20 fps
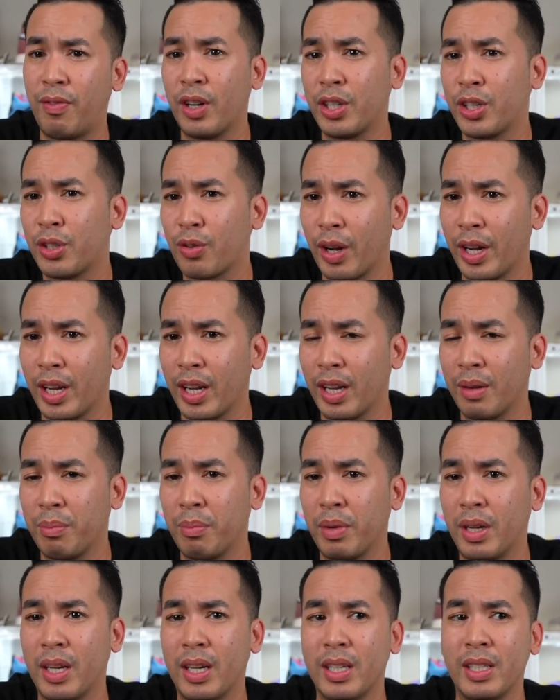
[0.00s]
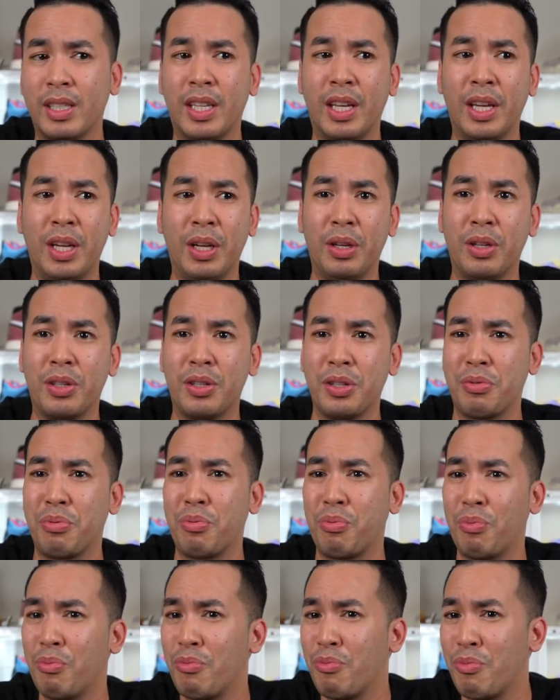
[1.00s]
frustrated because he just
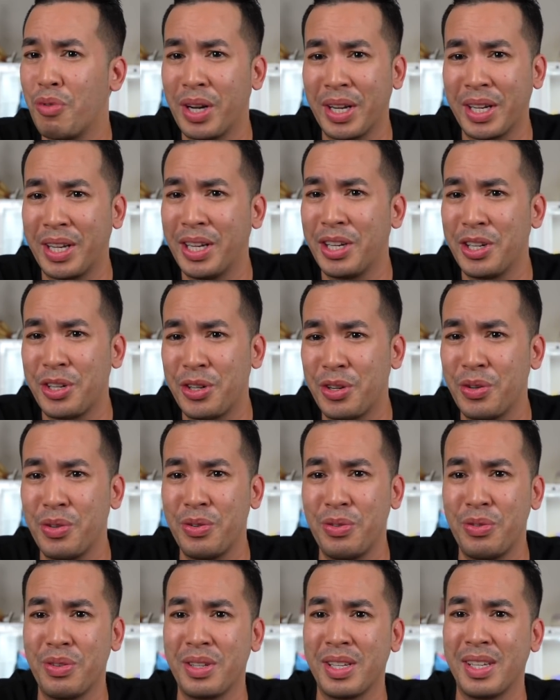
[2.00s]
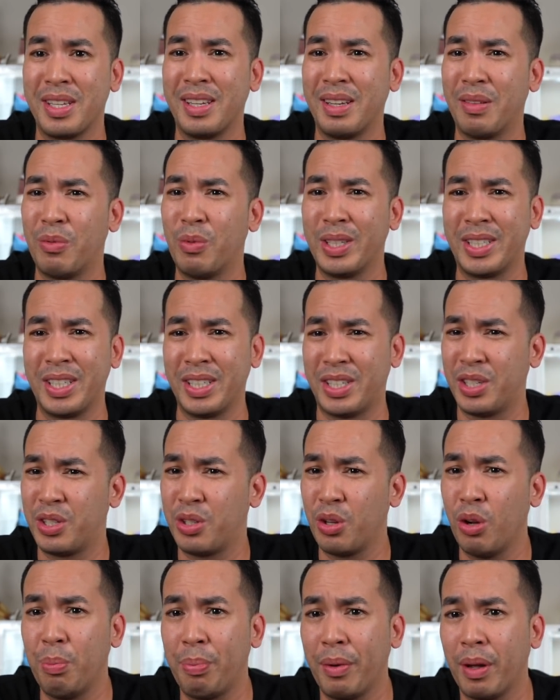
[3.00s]
wanted to get his shoes and which is
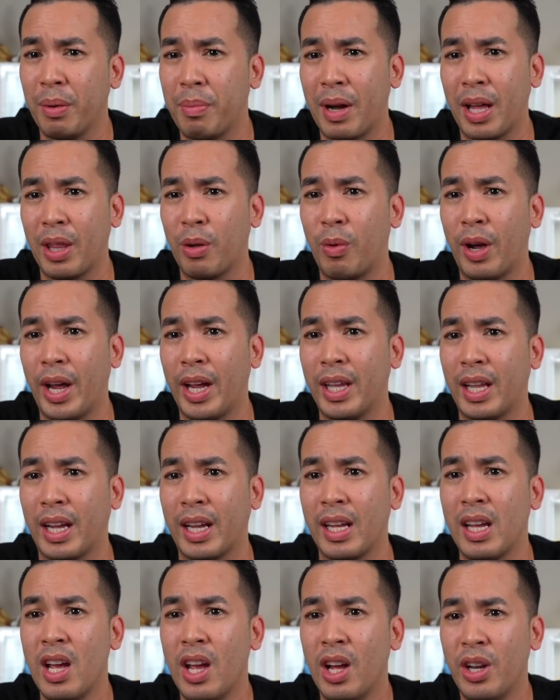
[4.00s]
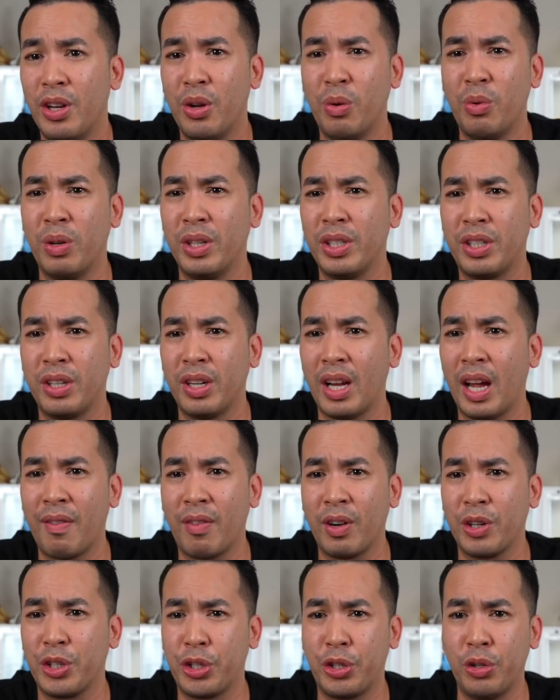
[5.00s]
stupid by the way like no one should
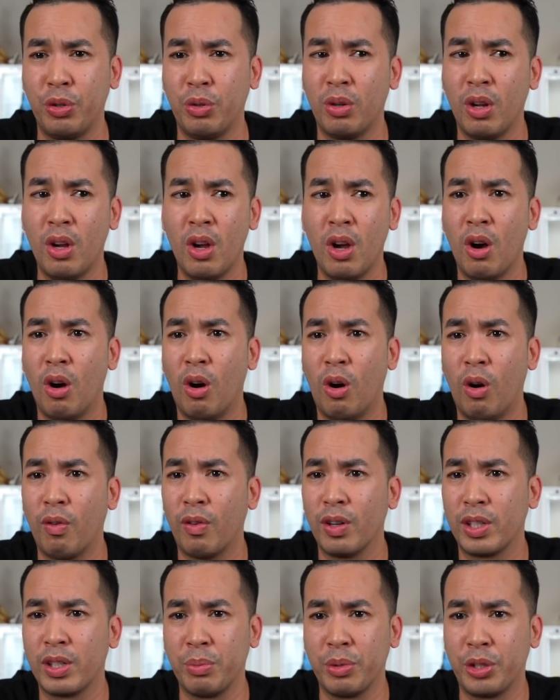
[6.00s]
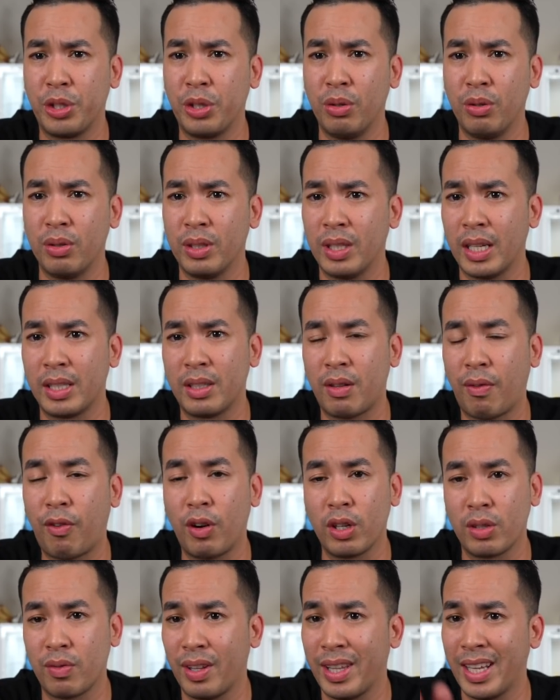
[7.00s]
ever shoot over some shoes that's
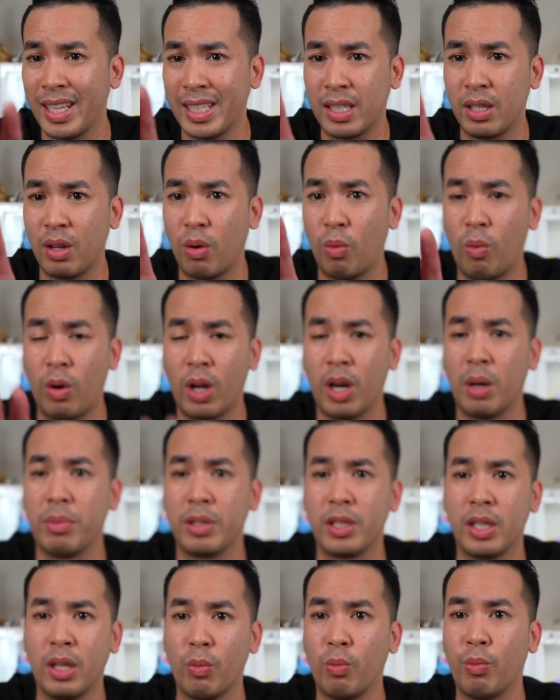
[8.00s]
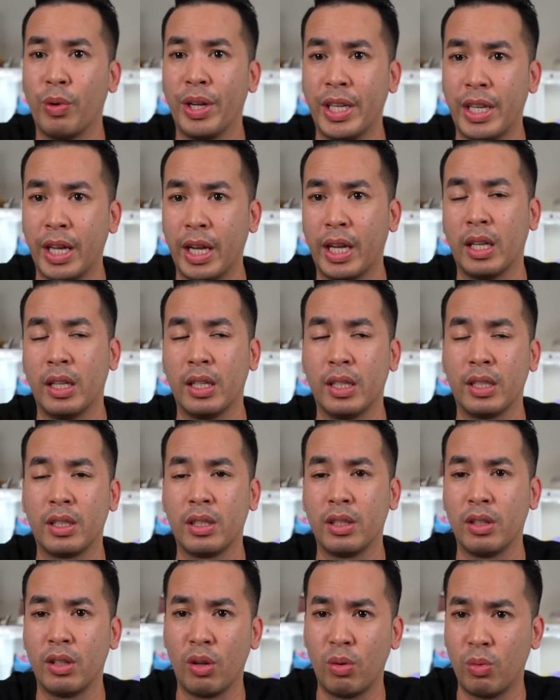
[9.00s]
first of all that's 100%
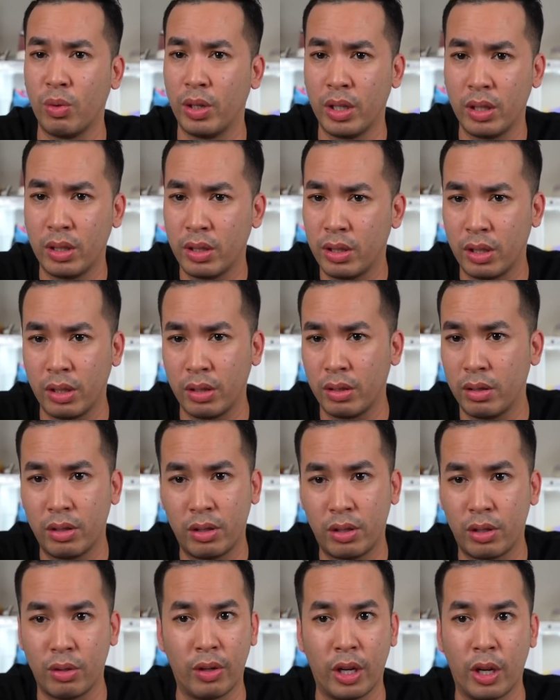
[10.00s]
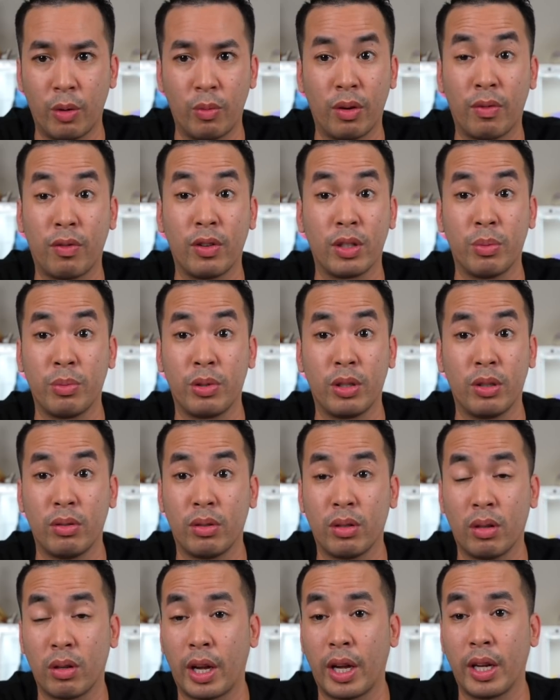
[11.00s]
ridiculous no one should shoot anyone for some
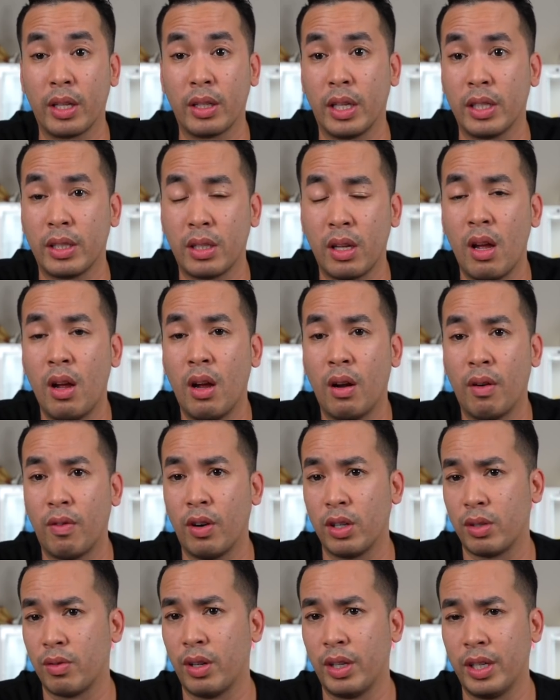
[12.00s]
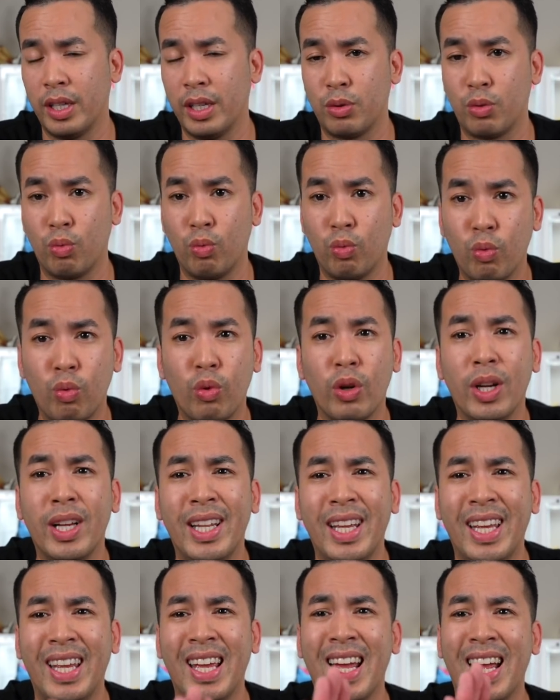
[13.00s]
shoes okay that's first of all it's
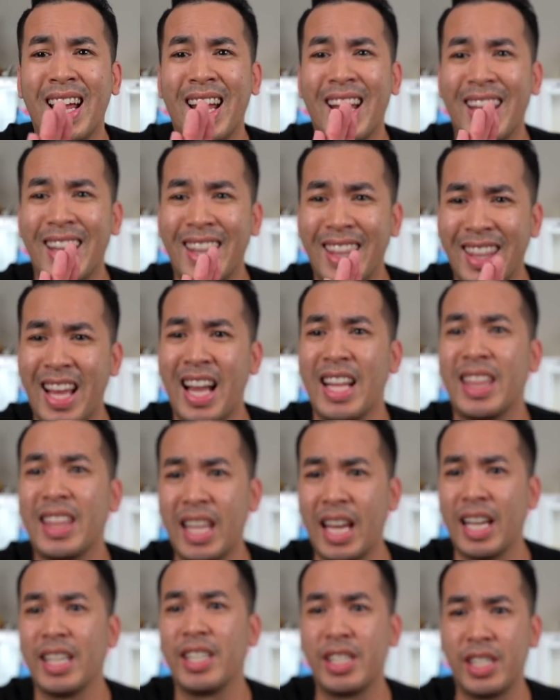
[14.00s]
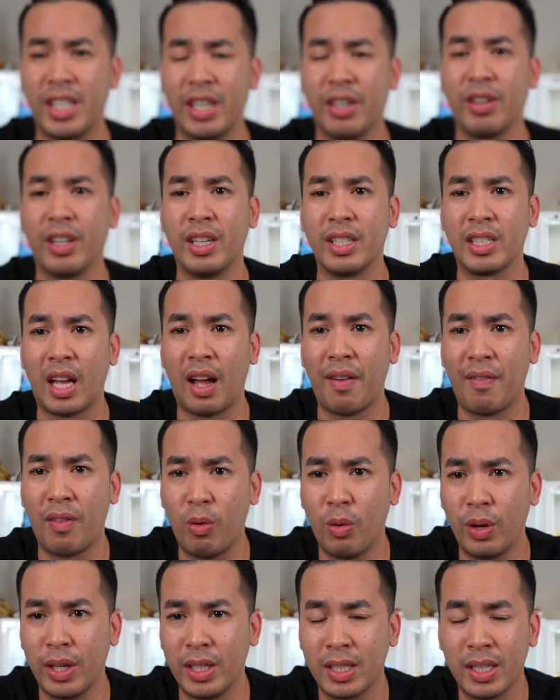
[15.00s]
really not that serious i've
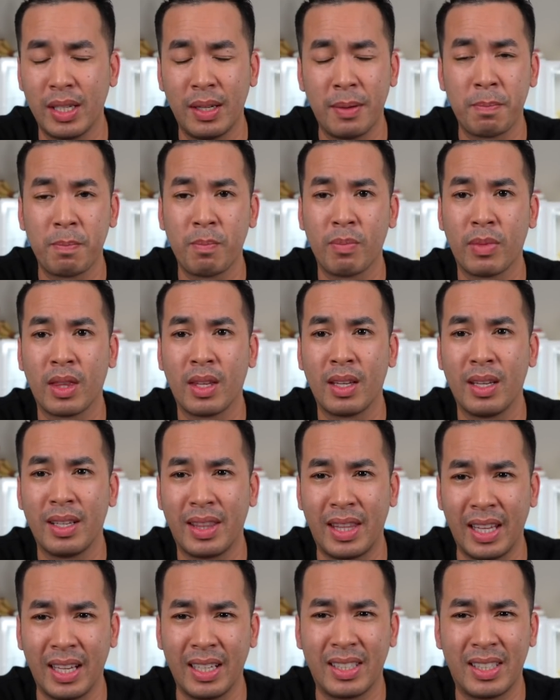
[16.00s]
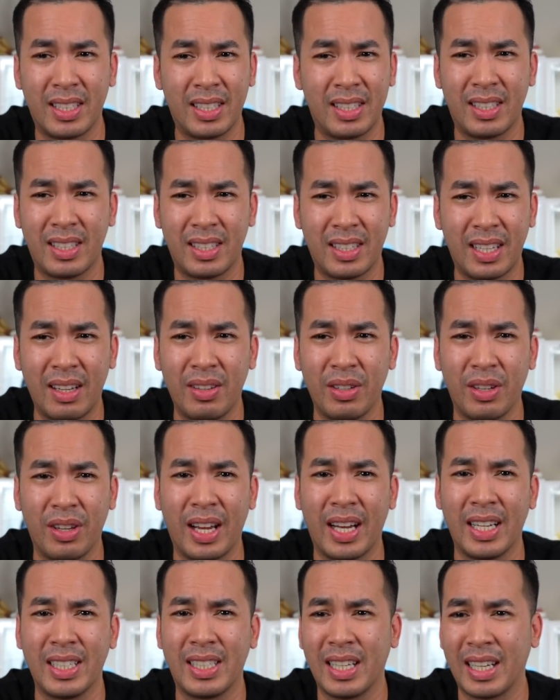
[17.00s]
always to tell
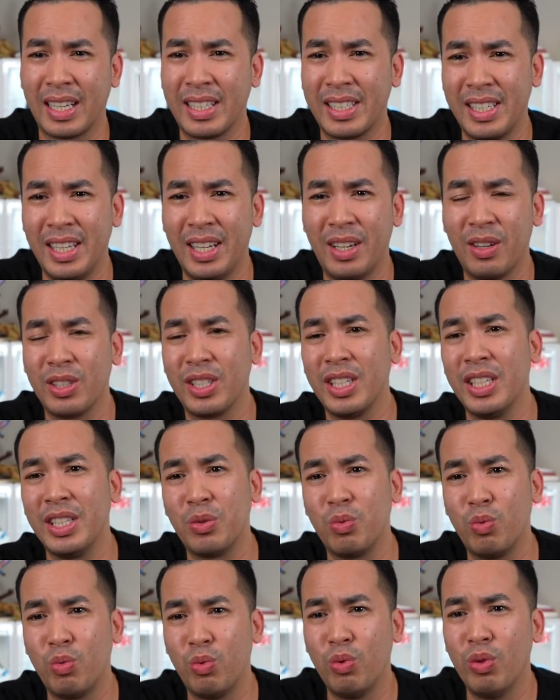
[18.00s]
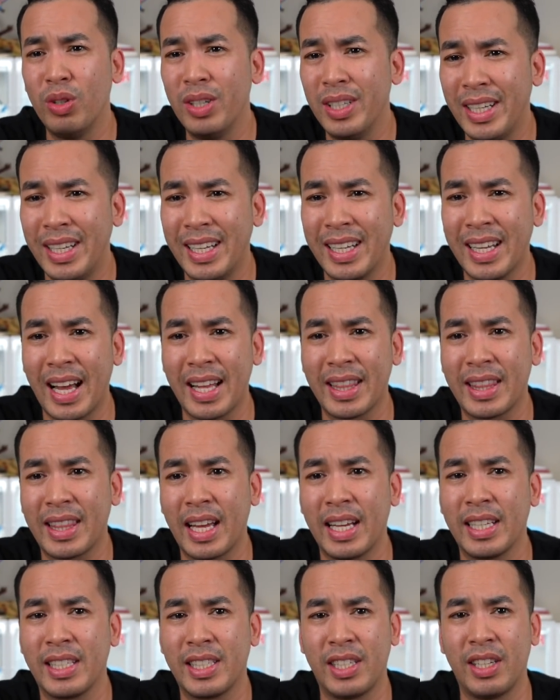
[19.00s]
you guys that like, sneakers is really not
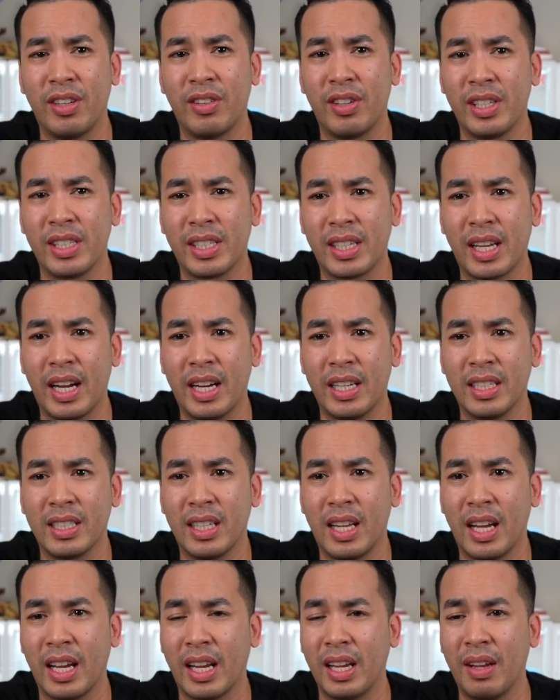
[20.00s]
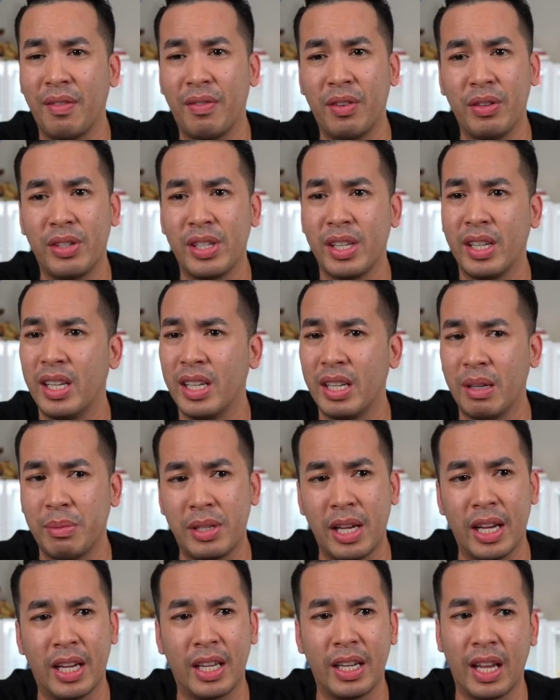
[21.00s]
that serious, guys. Like if you end up
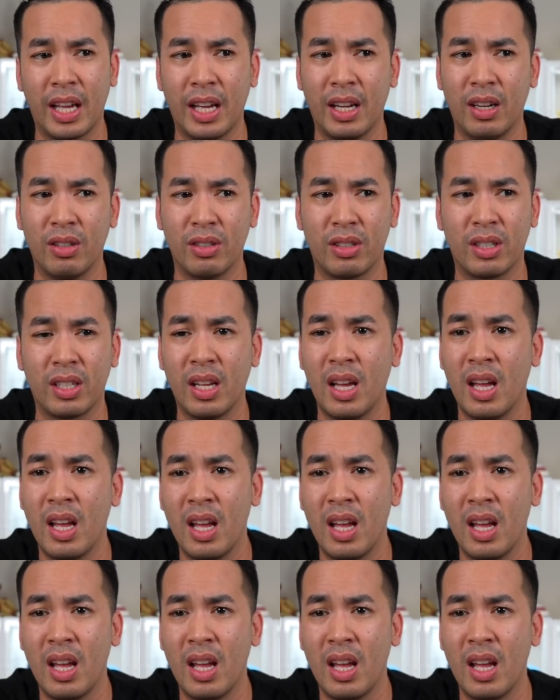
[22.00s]
taking L's,